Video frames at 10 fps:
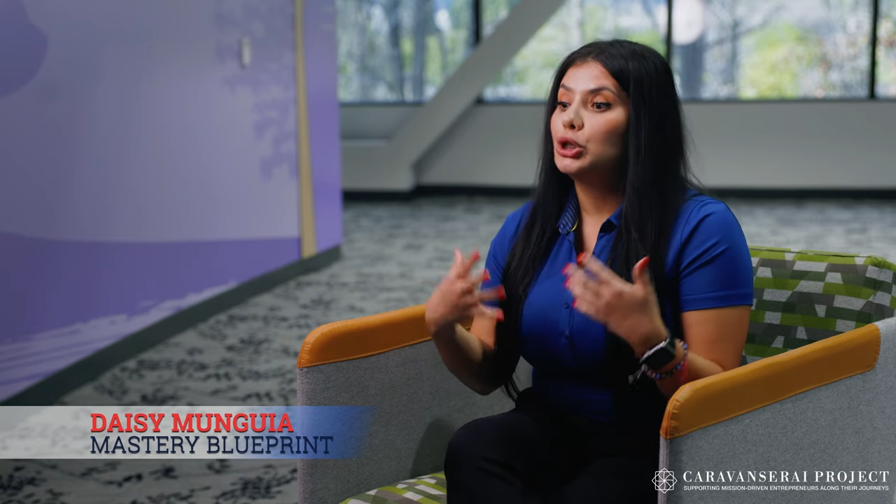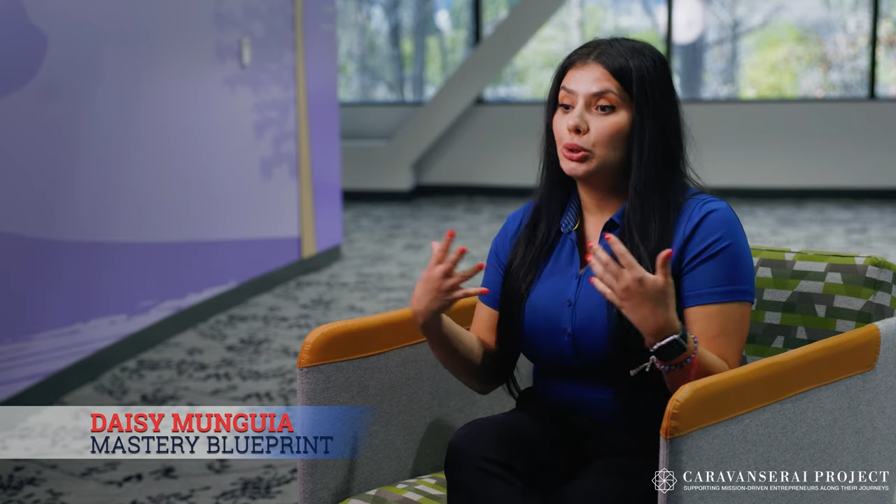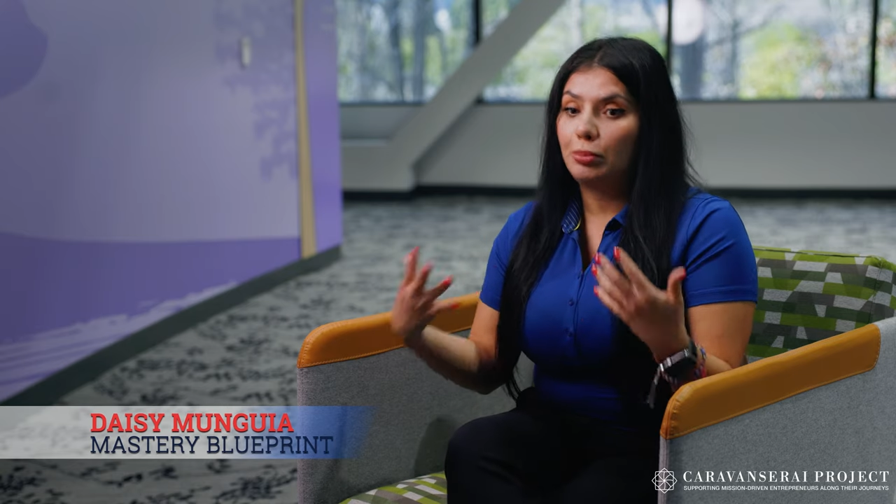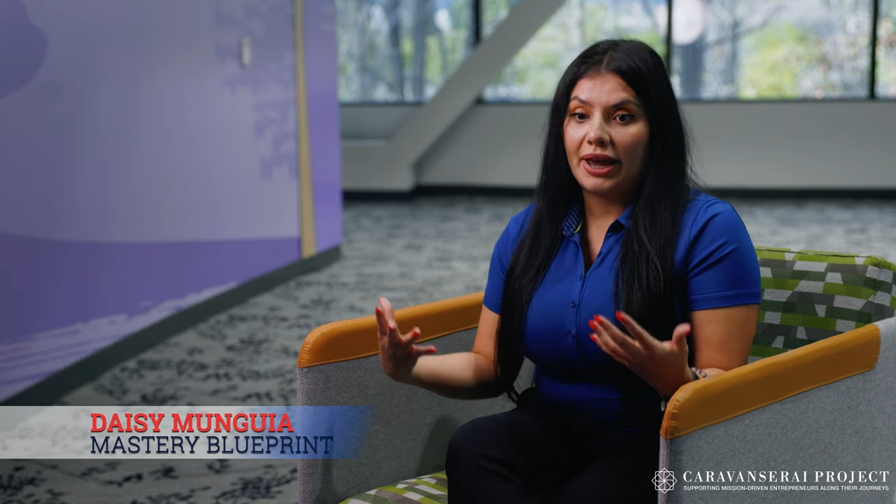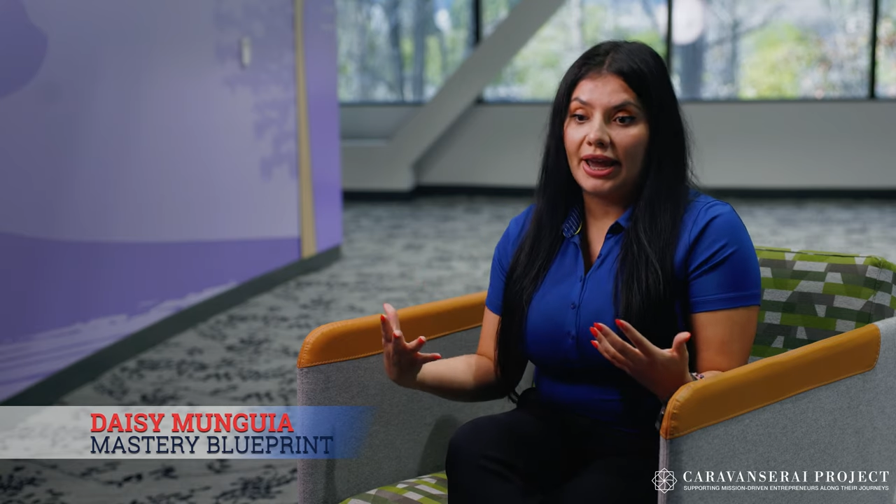
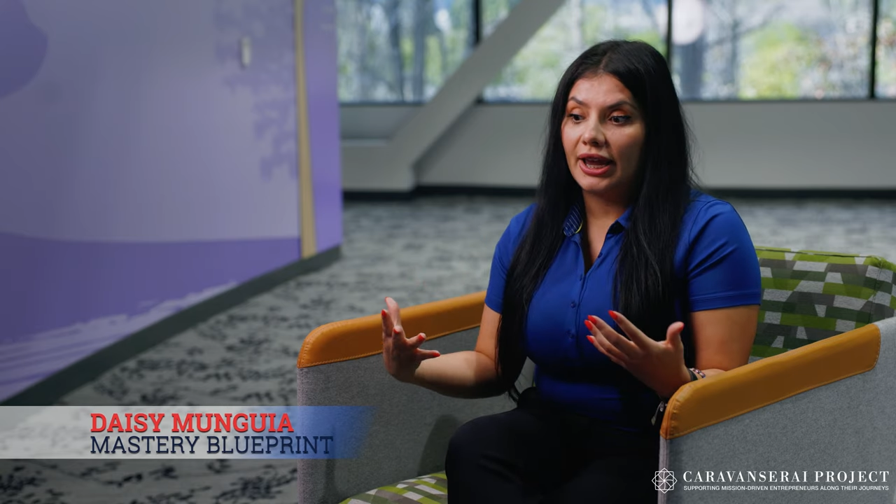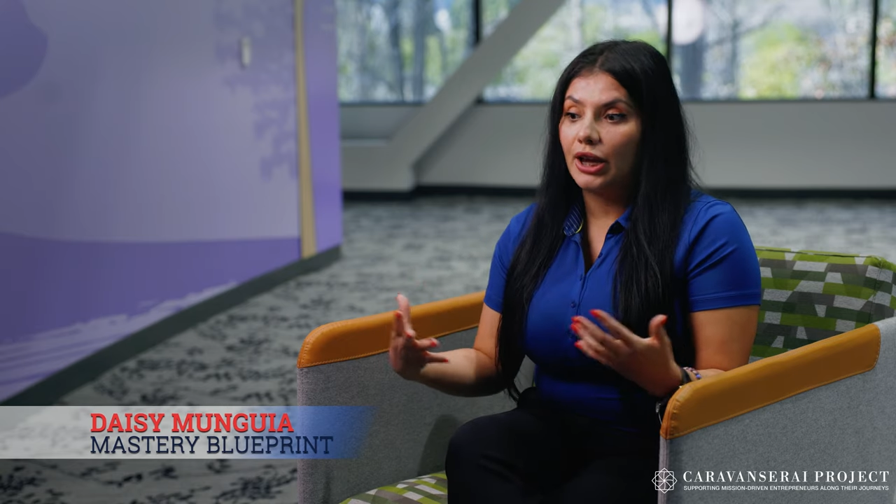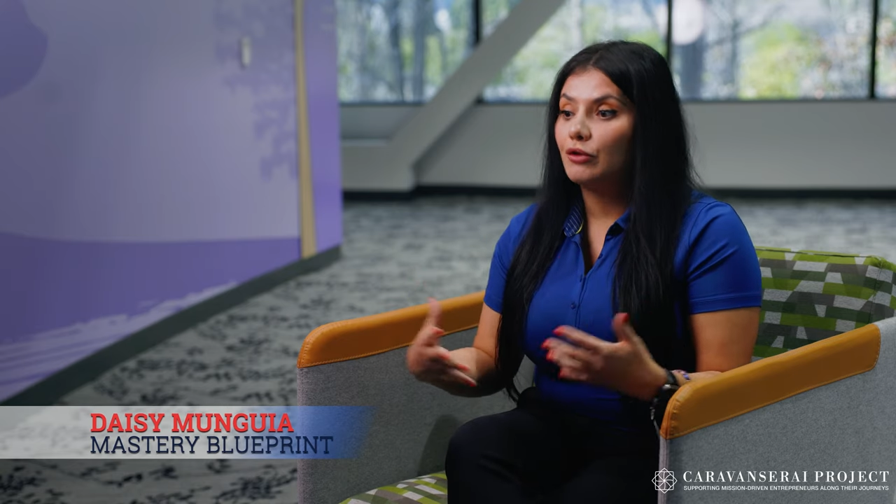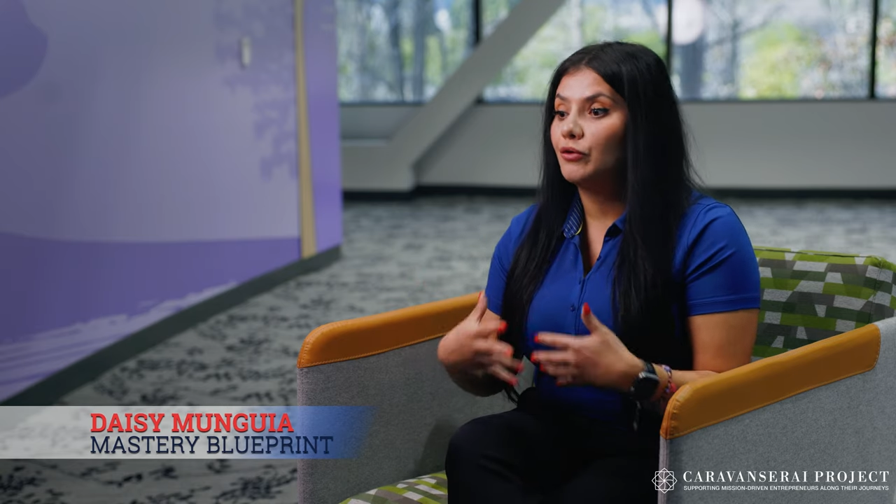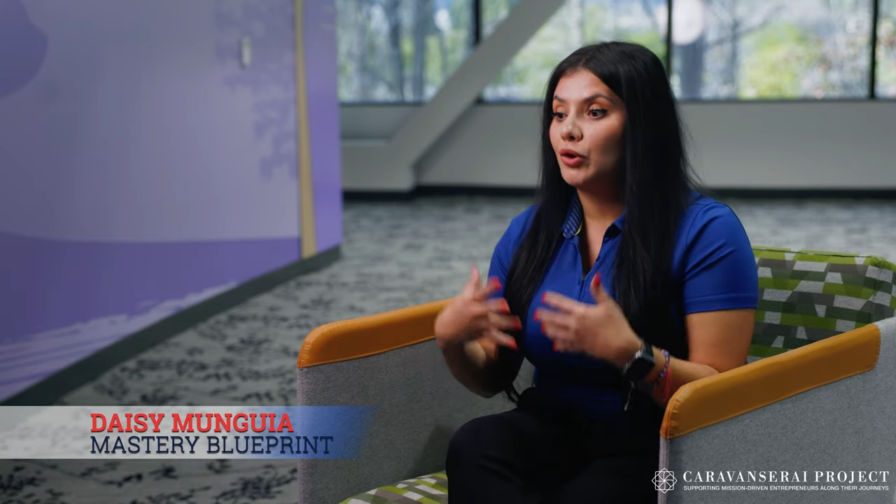to
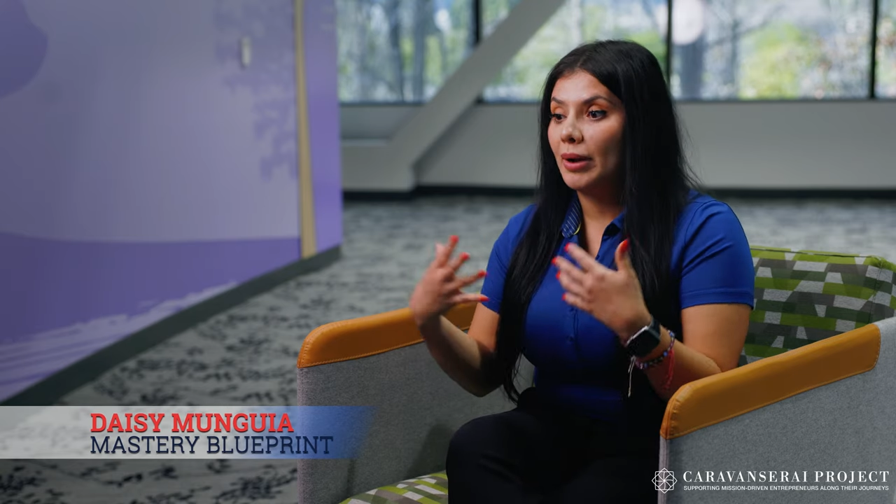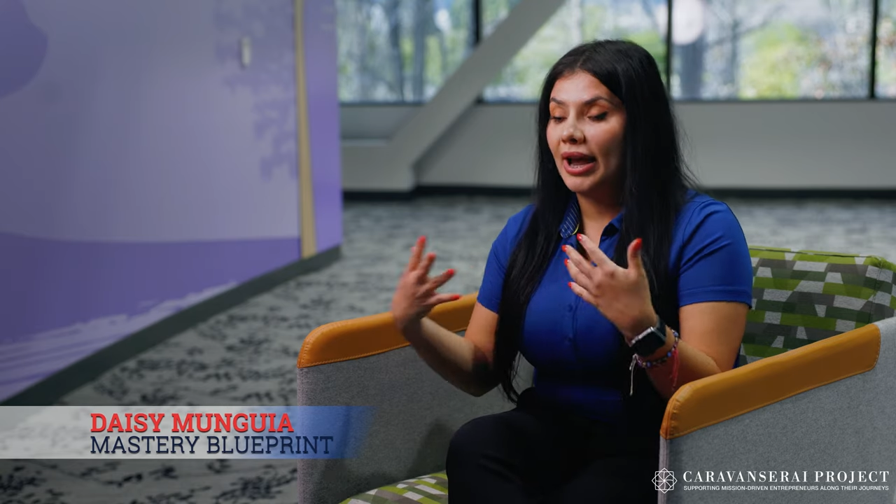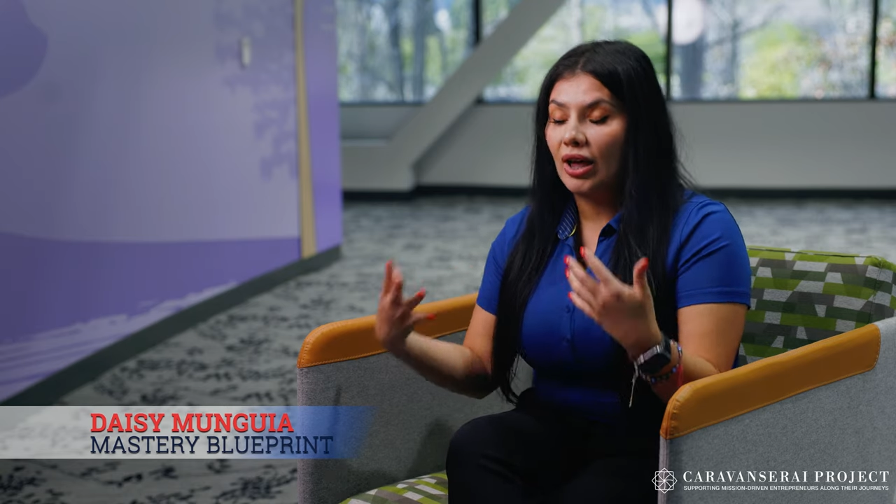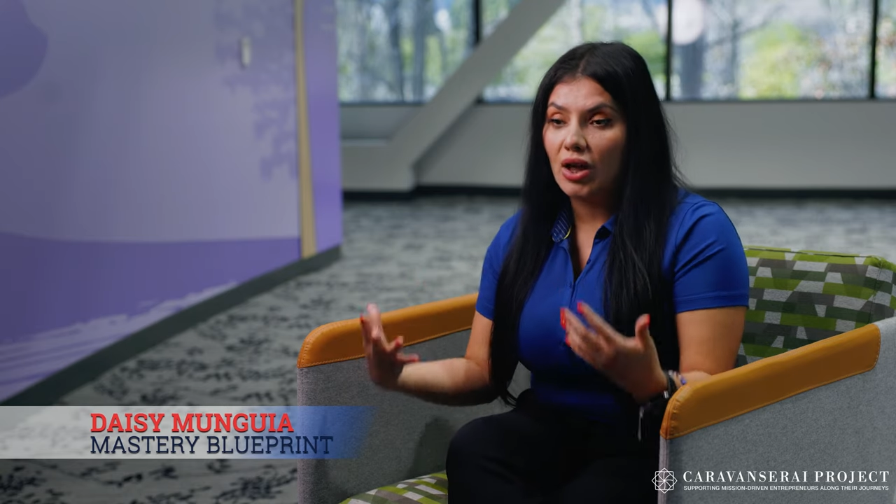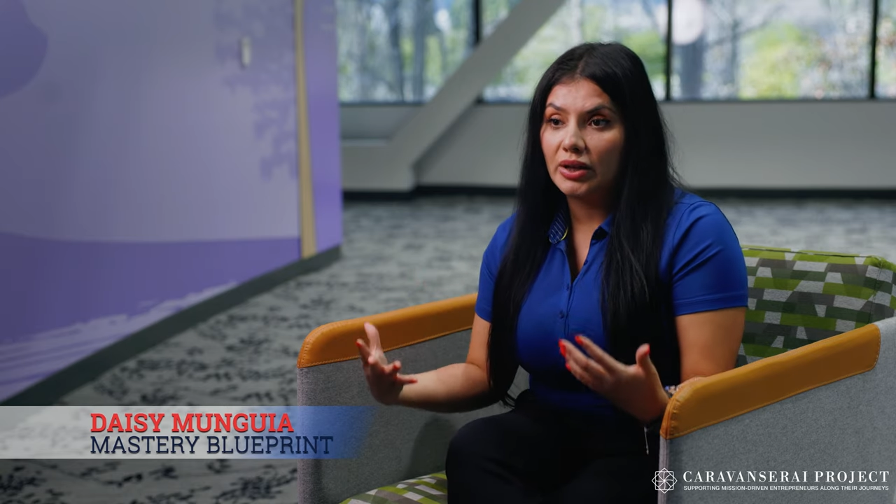pay for my
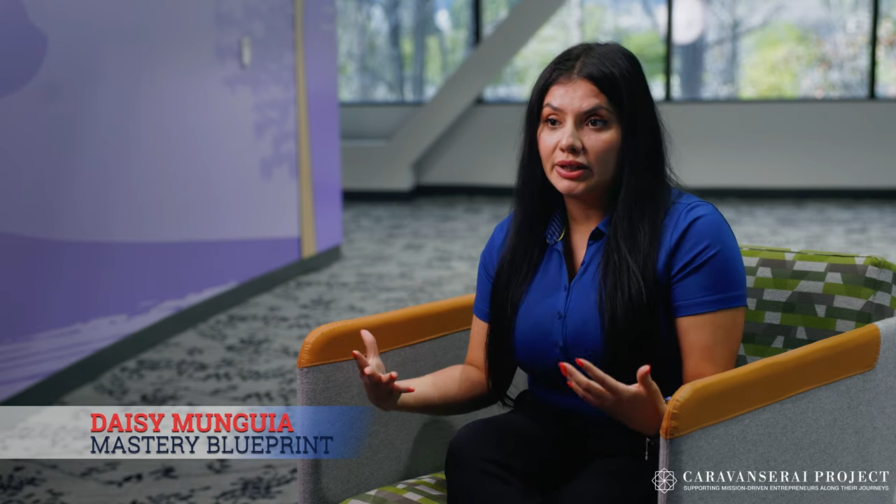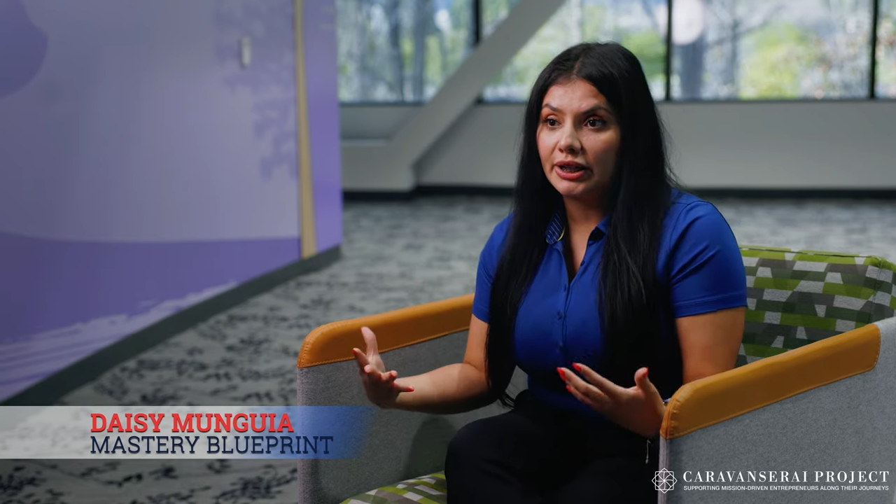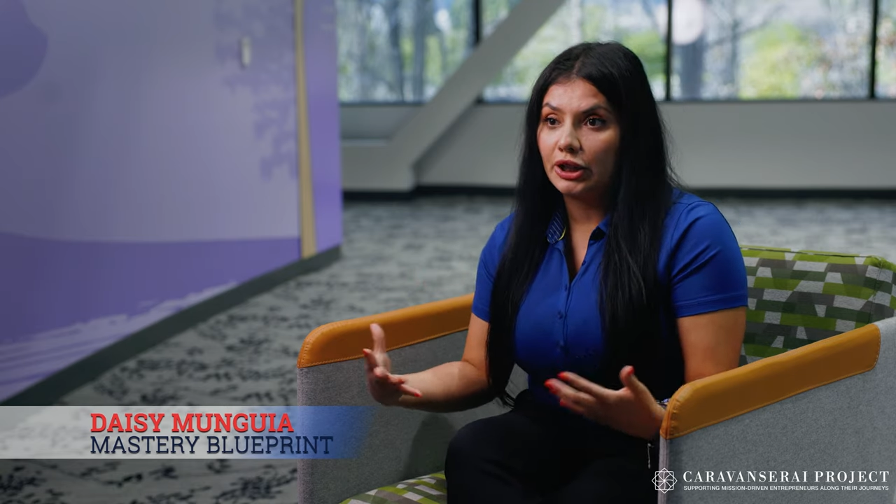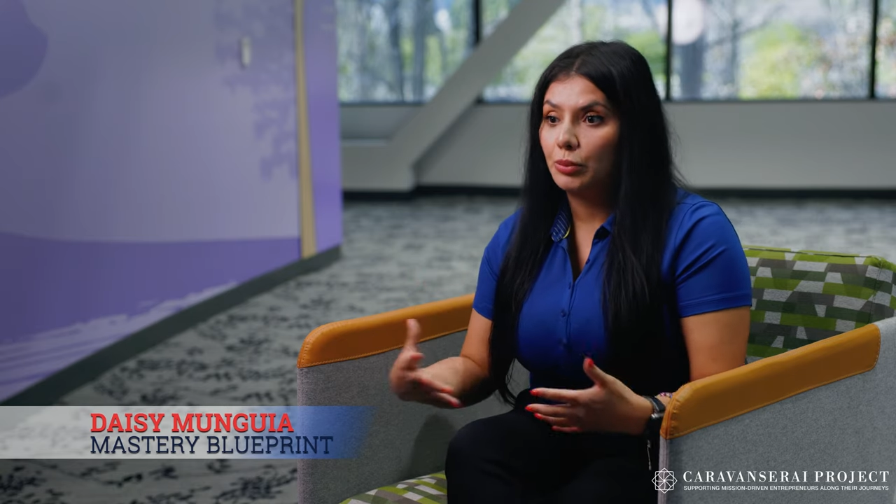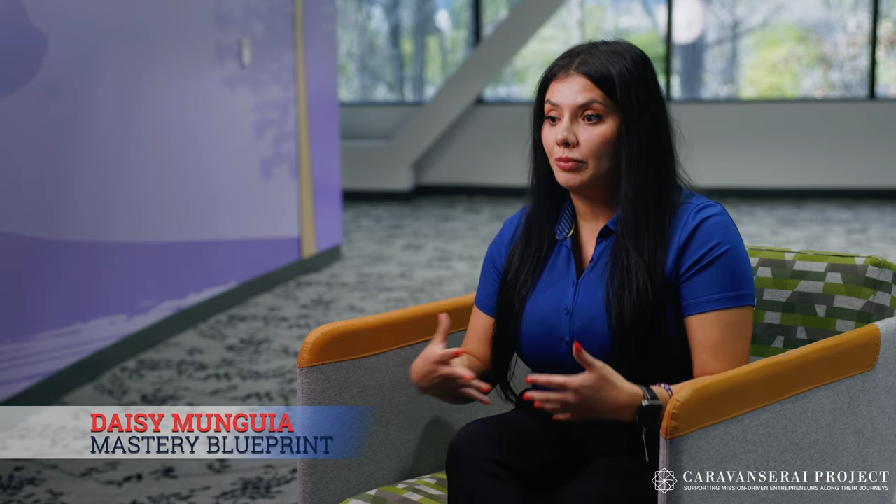
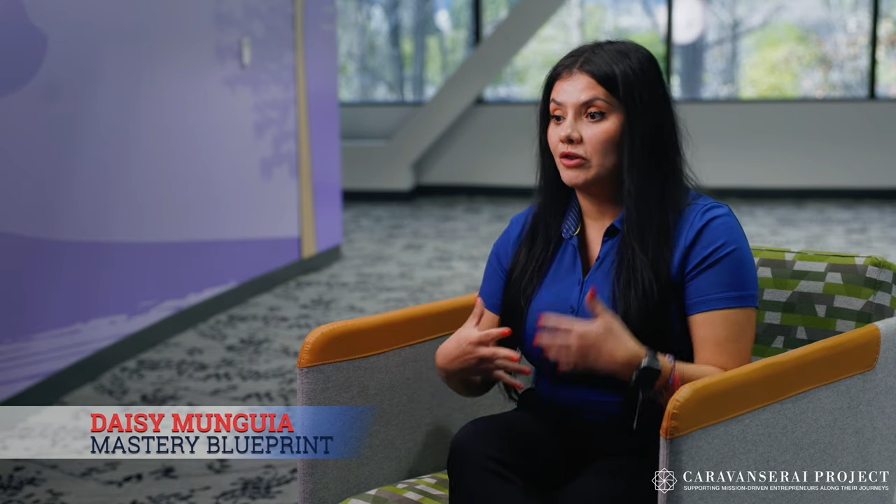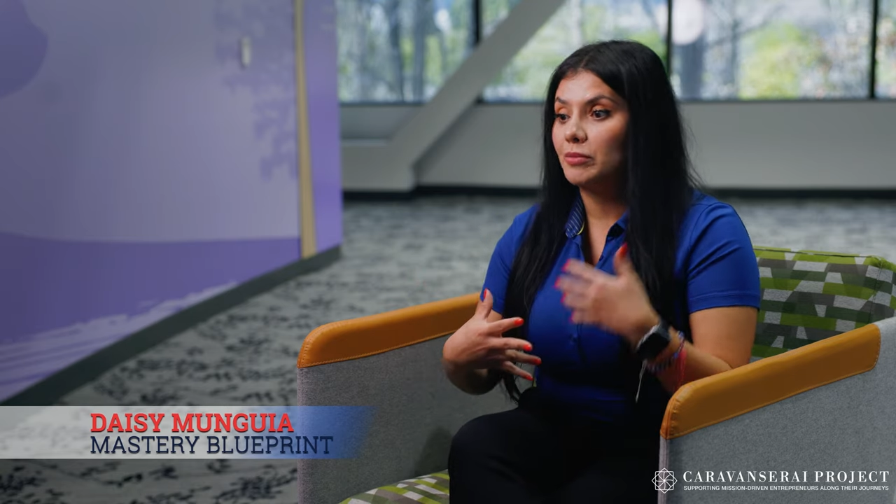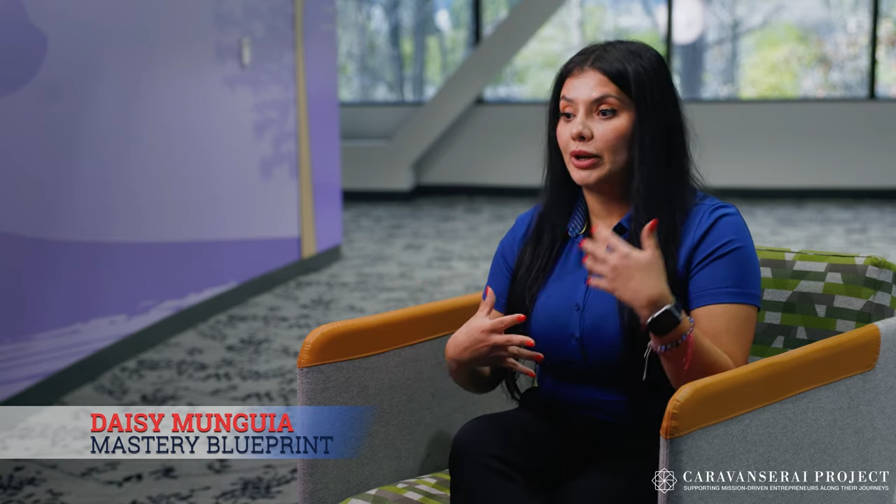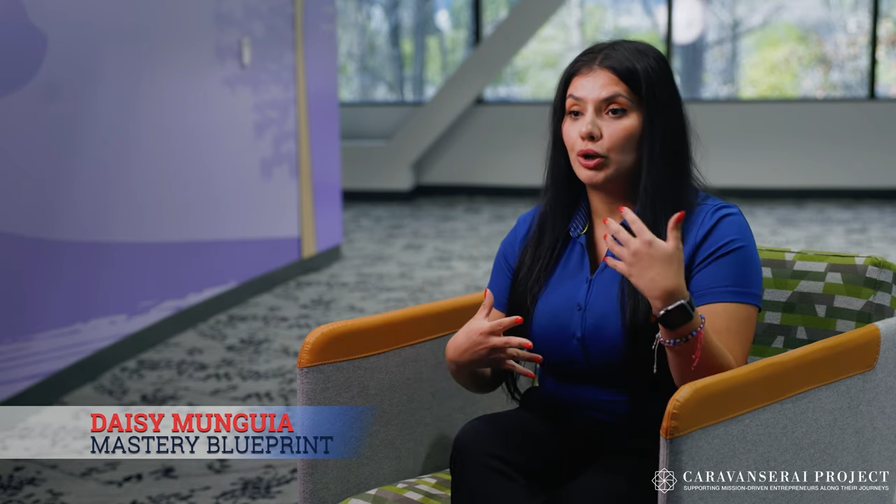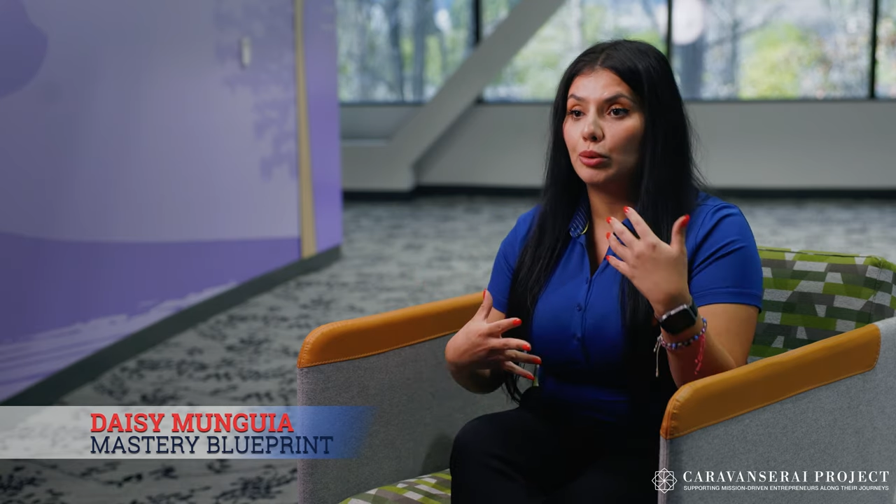LLC, to pay for my